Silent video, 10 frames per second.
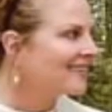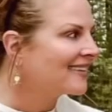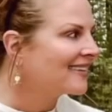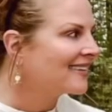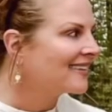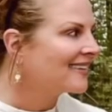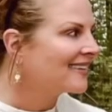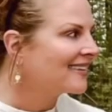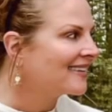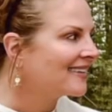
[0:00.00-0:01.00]

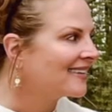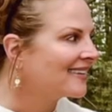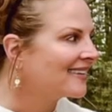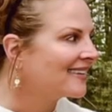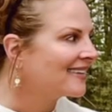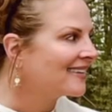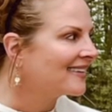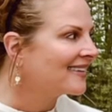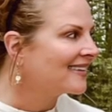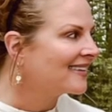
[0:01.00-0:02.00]

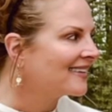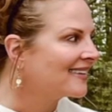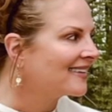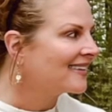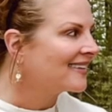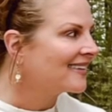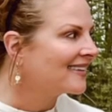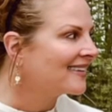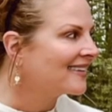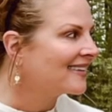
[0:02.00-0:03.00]

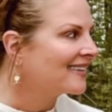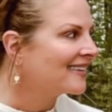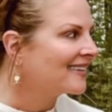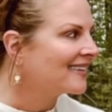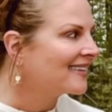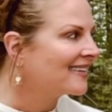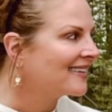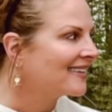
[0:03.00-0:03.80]
(silence)